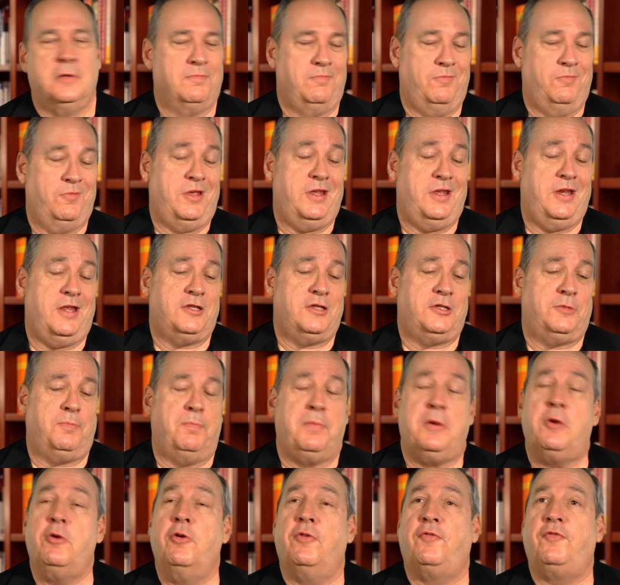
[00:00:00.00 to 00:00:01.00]
And it's
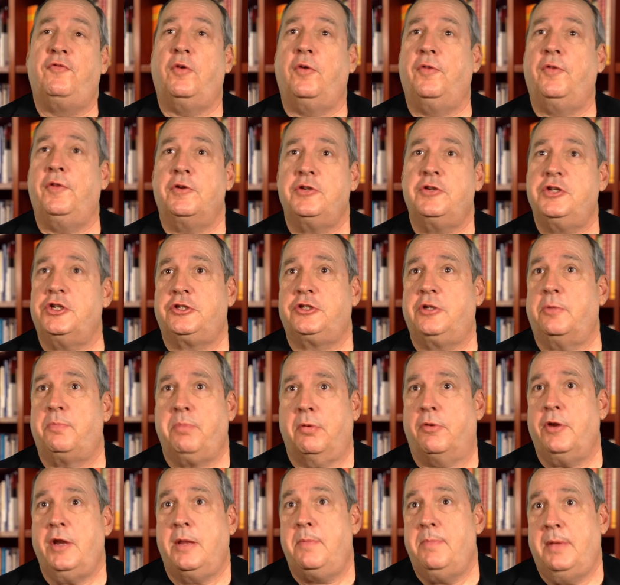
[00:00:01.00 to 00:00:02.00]
beautiful, they're just a
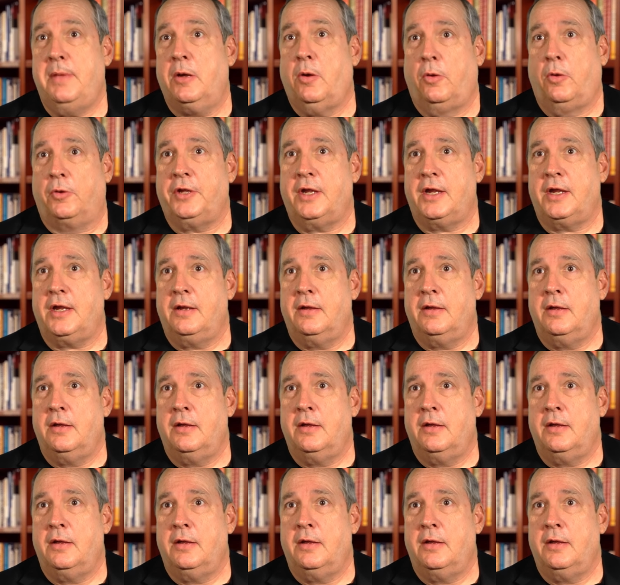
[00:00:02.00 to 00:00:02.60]
pretty building.